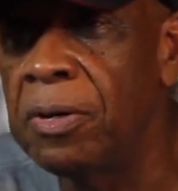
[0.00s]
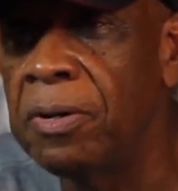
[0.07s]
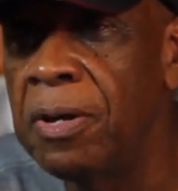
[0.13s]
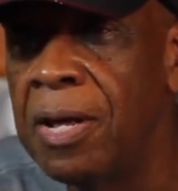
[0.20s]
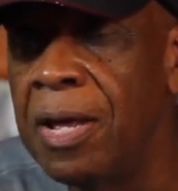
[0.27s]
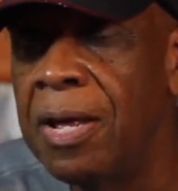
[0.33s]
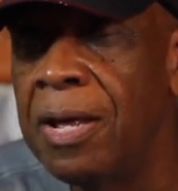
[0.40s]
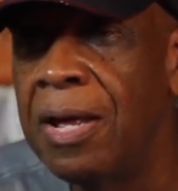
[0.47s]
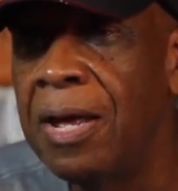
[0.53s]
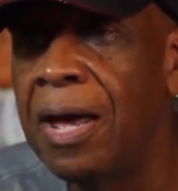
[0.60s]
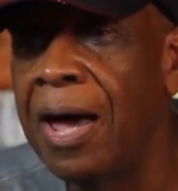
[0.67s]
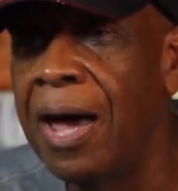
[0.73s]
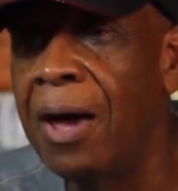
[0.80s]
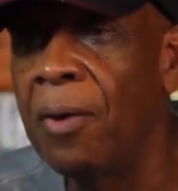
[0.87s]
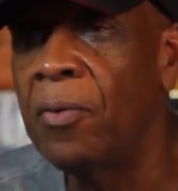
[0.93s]
one
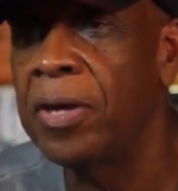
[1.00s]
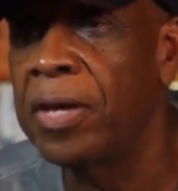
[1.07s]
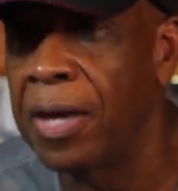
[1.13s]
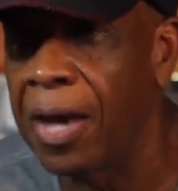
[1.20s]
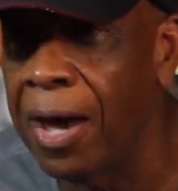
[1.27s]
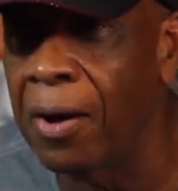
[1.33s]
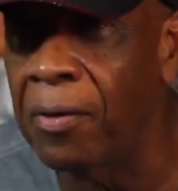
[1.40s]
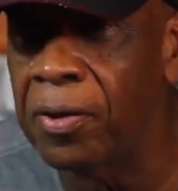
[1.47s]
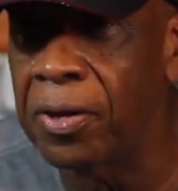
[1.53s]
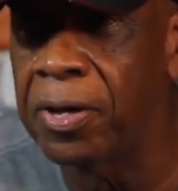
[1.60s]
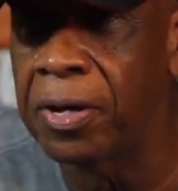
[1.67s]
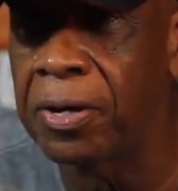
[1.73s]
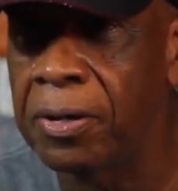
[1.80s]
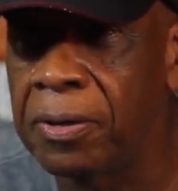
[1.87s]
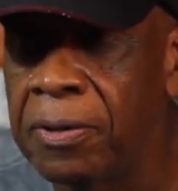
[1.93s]
highway out
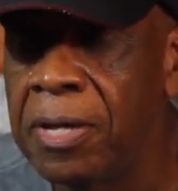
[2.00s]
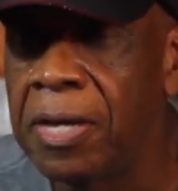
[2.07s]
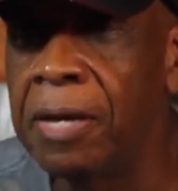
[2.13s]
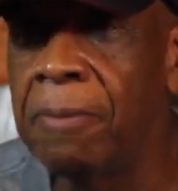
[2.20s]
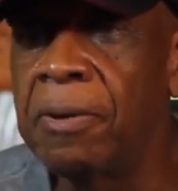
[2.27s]
of here.